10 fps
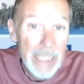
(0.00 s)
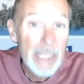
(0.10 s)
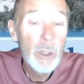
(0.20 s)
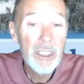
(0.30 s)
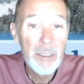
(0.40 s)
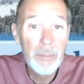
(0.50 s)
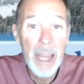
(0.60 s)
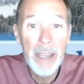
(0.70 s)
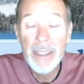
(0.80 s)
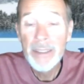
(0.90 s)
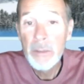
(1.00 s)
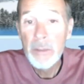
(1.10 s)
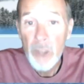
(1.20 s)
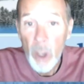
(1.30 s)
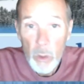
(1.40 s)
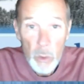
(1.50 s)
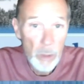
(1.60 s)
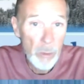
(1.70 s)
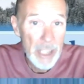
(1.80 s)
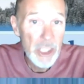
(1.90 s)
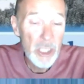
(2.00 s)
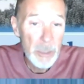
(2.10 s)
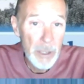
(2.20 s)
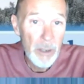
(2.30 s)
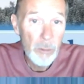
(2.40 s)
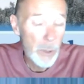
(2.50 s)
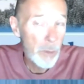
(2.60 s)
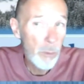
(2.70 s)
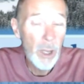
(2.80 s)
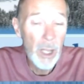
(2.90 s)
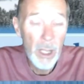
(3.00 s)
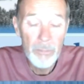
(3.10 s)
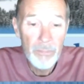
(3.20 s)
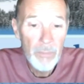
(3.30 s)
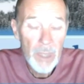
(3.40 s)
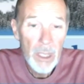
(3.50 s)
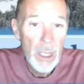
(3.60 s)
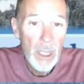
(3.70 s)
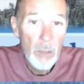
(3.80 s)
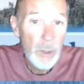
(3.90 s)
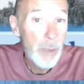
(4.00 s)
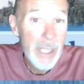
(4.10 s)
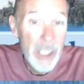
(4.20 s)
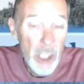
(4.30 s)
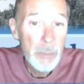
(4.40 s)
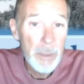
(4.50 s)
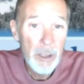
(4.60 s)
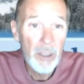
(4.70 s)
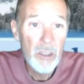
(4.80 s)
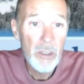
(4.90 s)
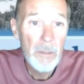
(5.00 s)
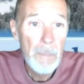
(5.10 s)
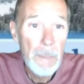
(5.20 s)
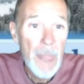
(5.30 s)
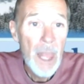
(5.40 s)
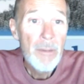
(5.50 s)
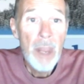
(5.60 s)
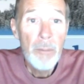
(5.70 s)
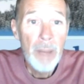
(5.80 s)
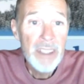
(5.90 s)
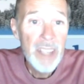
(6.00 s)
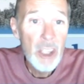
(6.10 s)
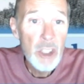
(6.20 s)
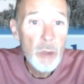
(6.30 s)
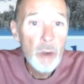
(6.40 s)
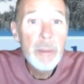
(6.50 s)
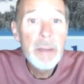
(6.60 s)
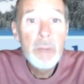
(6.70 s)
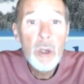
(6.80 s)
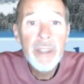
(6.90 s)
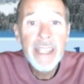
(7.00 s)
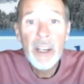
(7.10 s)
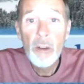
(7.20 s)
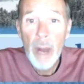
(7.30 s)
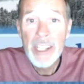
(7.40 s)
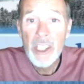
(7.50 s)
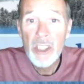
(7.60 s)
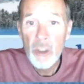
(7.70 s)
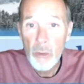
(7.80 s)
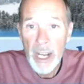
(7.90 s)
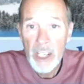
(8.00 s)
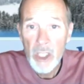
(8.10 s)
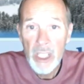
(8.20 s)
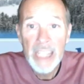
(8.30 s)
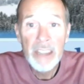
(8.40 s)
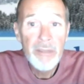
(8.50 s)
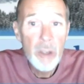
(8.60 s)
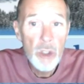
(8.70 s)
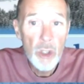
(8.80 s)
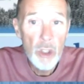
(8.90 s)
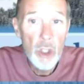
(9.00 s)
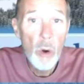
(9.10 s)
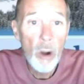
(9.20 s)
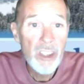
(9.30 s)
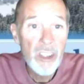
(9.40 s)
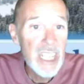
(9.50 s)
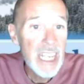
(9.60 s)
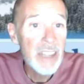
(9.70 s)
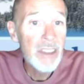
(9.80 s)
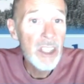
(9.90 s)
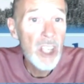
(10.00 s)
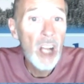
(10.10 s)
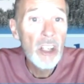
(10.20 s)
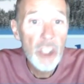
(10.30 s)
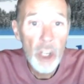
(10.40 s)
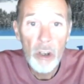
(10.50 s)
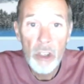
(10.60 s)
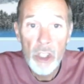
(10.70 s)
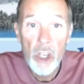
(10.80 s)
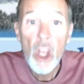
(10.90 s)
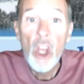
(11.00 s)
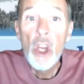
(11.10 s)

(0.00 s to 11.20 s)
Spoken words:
Legalism, that is those with a righteous spirit, with religious spirits. My son, you will be moving in a righteous direction in the future. You are seeing the young church